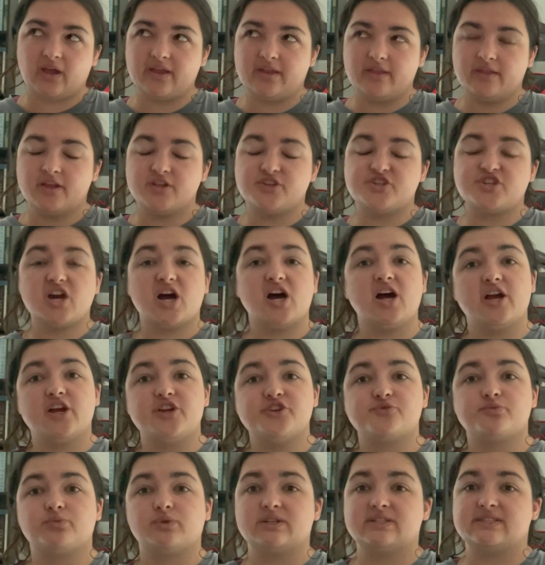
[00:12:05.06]
judge
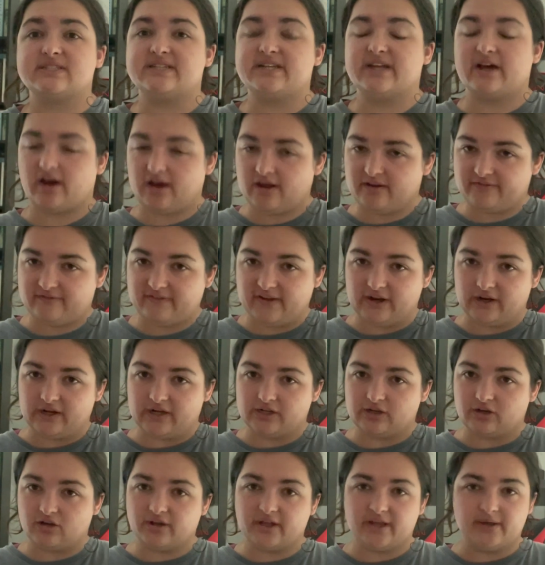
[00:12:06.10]
was not fair at
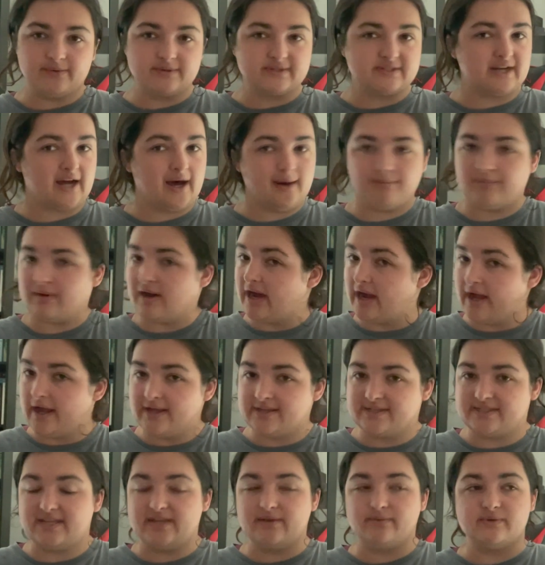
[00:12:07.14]
all. He was not
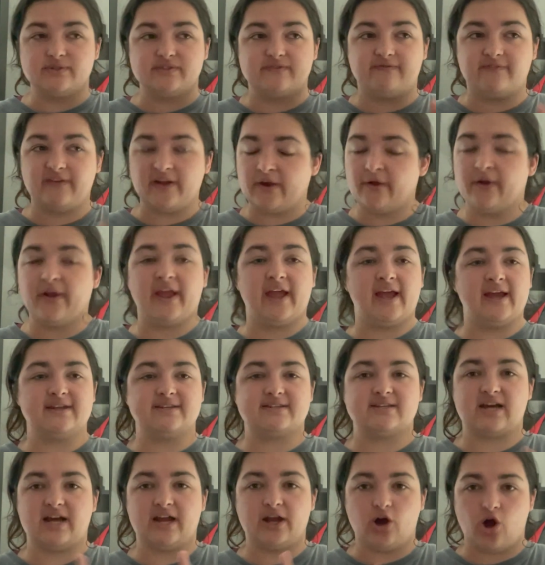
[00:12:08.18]
biased. He was very
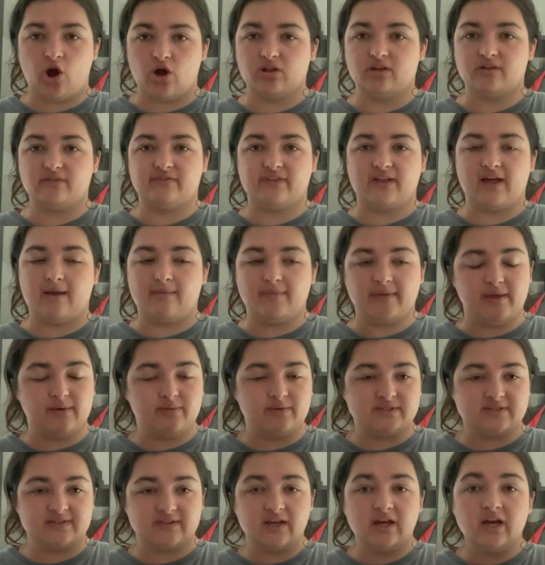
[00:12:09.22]
anti all of them. He
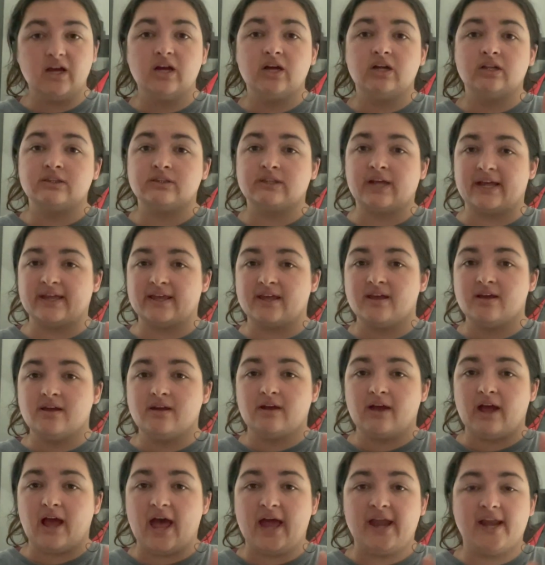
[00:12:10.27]
was like
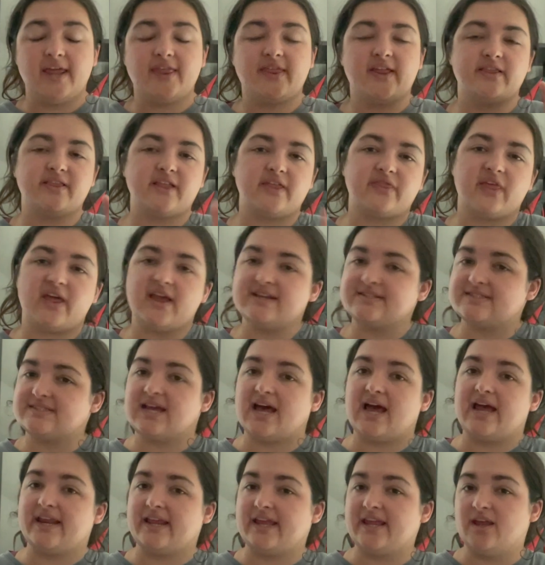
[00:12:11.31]
anything that they
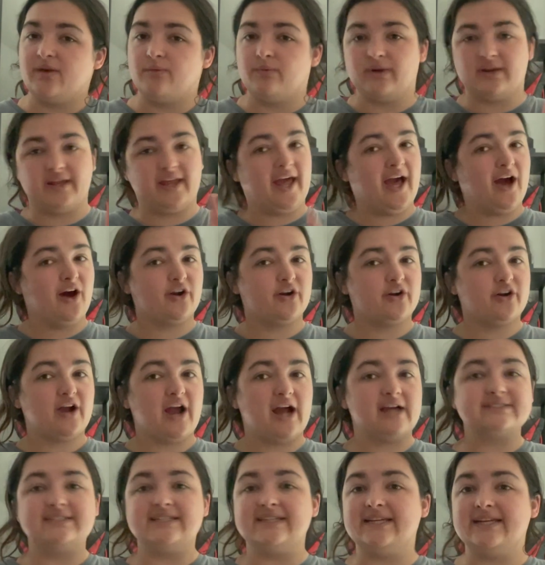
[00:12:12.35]
said he would
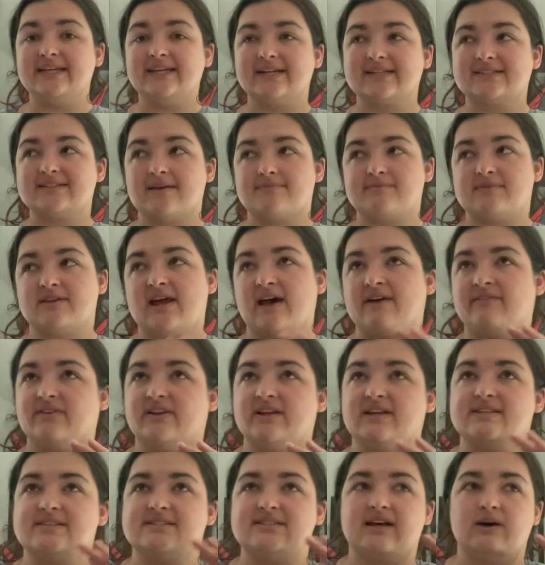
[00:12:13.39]
counteract. He accepted
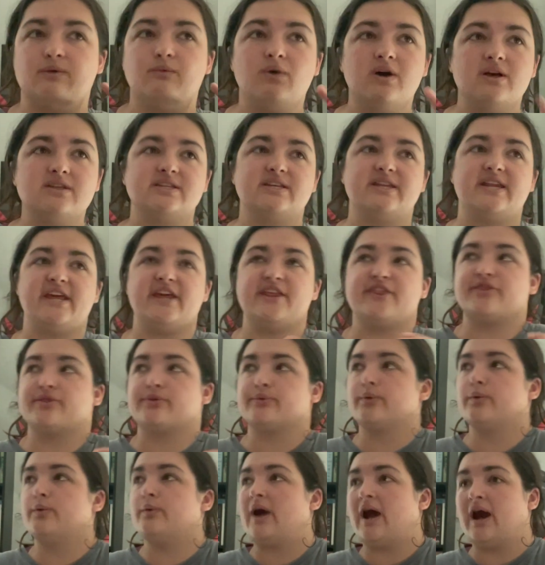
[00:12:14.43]
evidence that wasn't. He
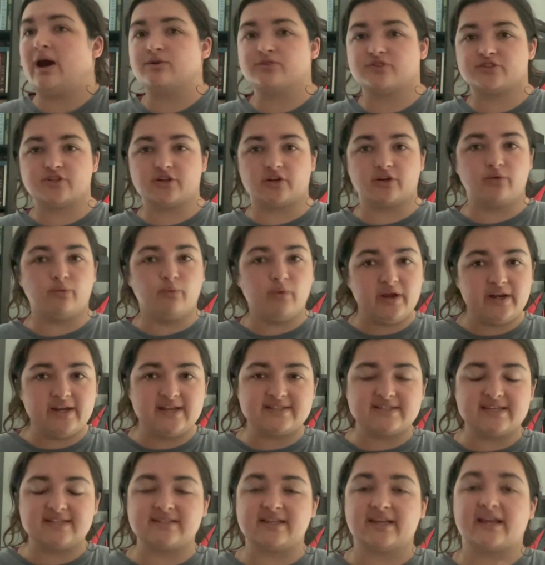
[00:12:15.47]
threw out certain
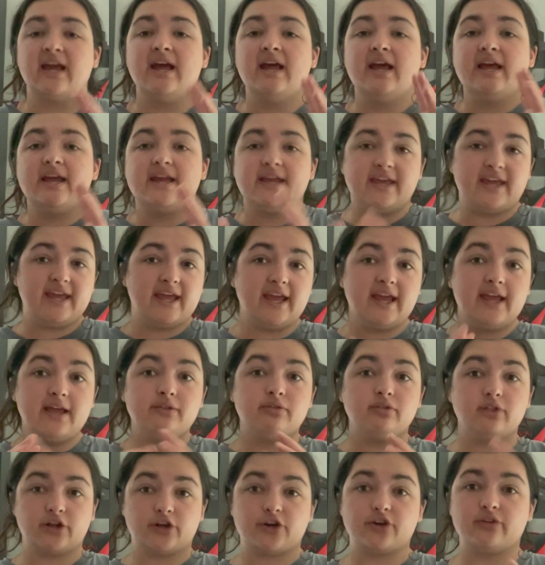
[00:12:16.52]
witnesses. Like he
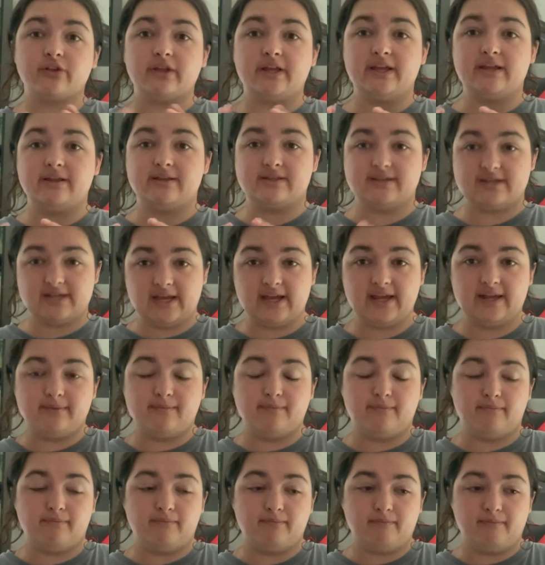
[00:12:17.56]
literally did
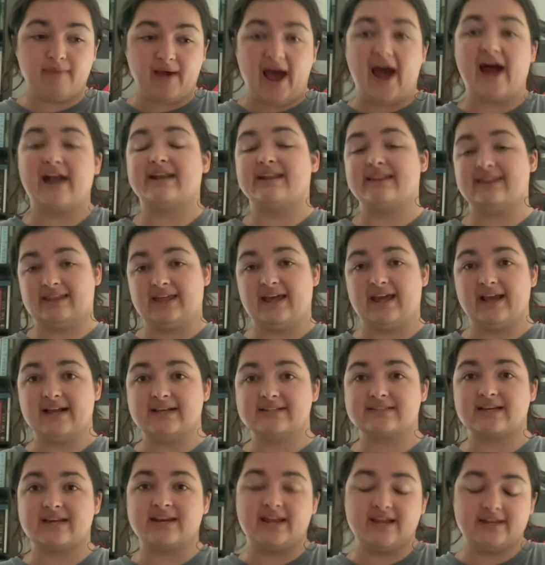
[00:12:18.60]
bad things
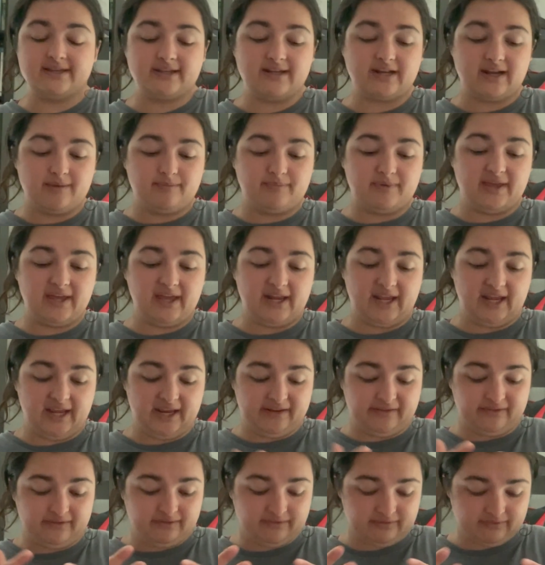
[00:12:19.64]
and ended up
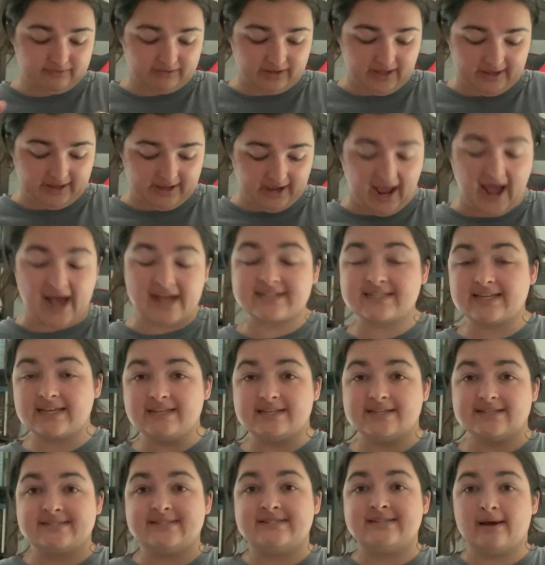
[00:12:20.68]
getting like asking
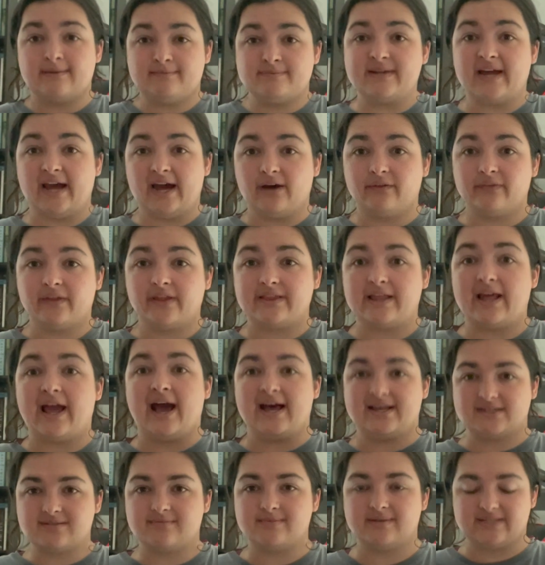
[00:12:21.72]
to step down. Like they
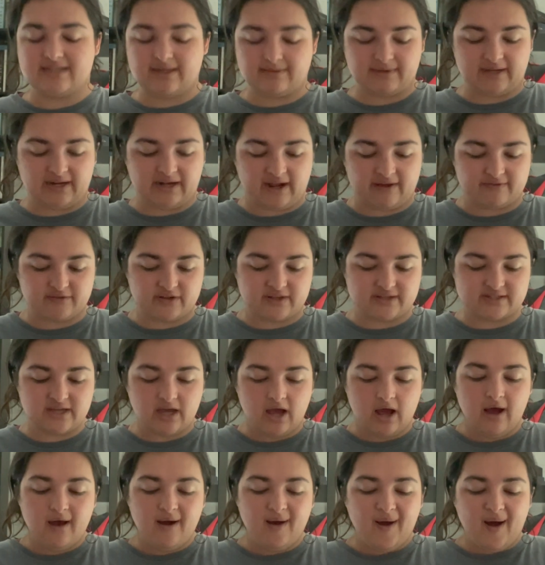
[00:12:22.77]
asked him to step down after this.
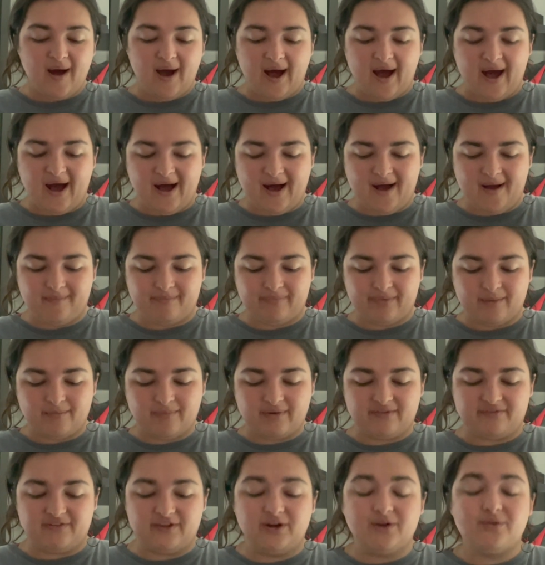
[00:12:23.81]
But
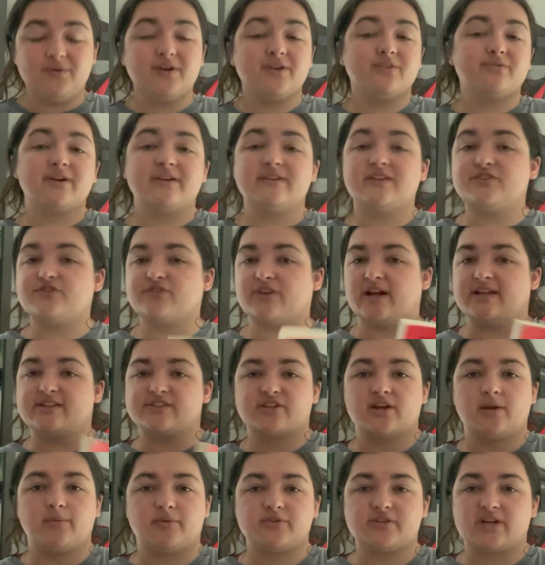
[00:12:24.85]
if you don't want to read the
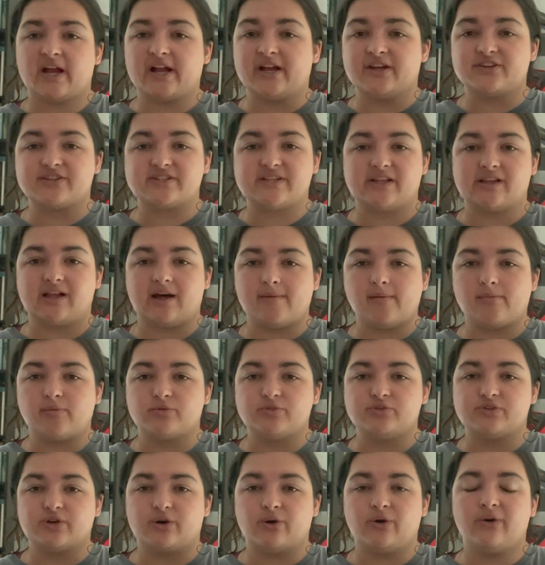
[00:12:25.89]
transcript, which I understand a lot of people
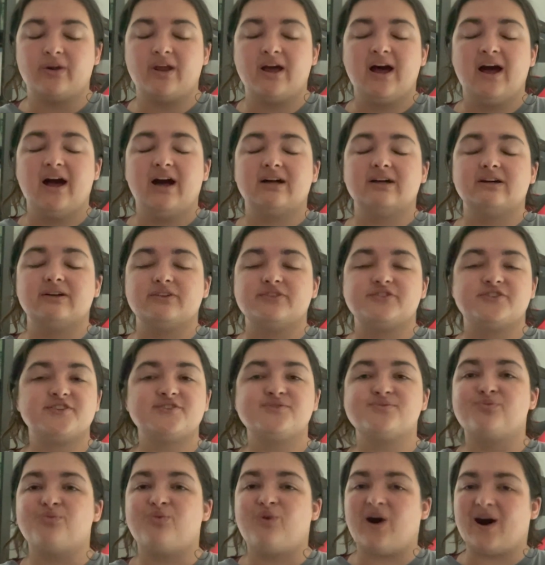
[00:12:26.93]
don't, just
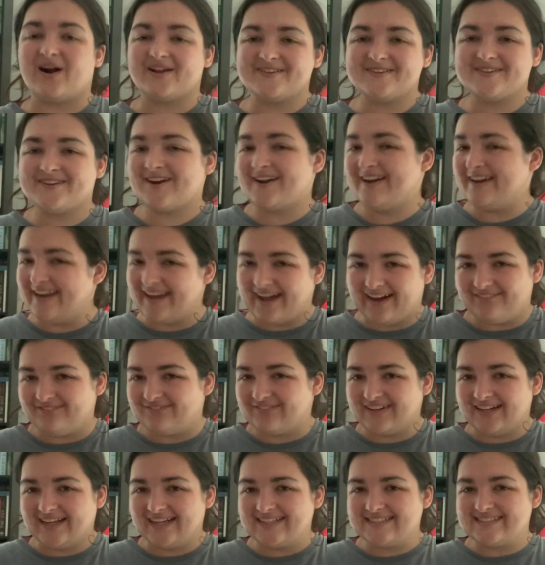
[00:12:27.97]
watch it on
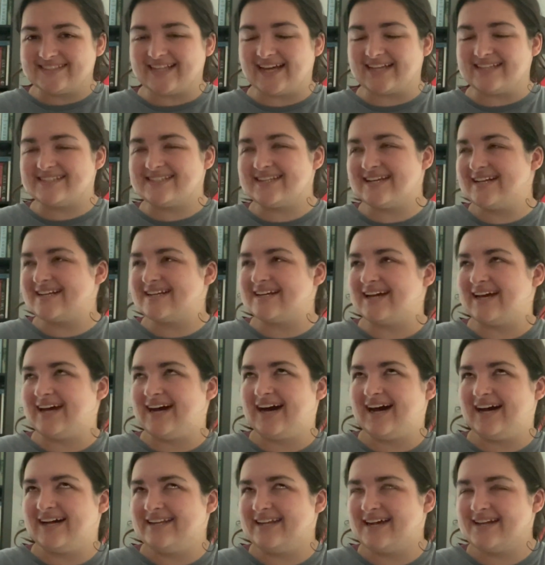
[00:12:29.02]
Netflix. That's like
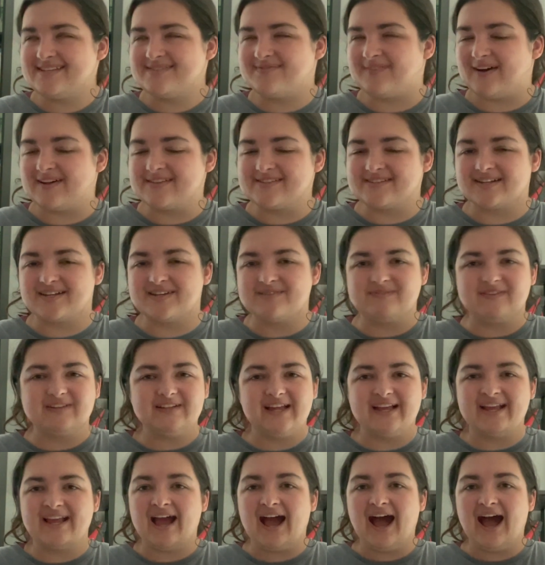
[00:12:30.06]
not sponsored, but like